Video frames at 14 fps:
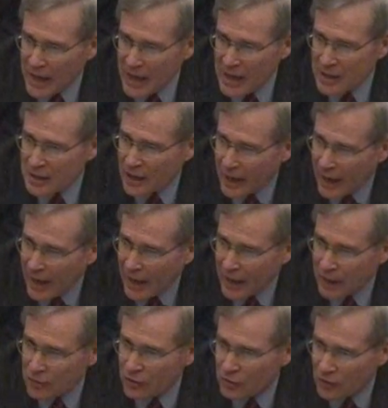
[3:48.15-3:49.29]

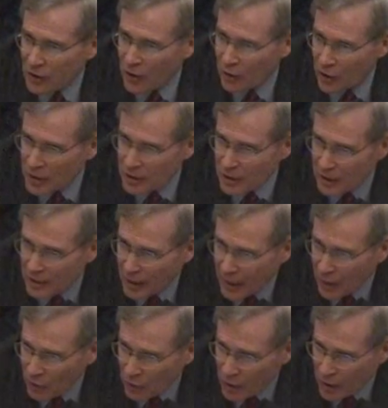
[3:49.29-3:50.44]
anti-Axis area
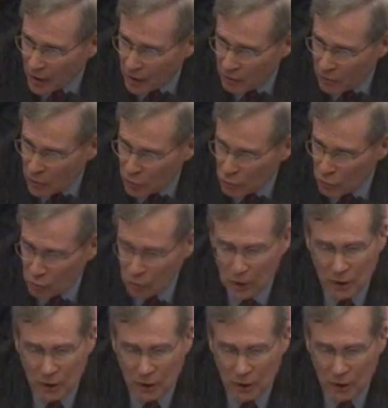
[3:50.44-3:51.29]
denial kind of issue.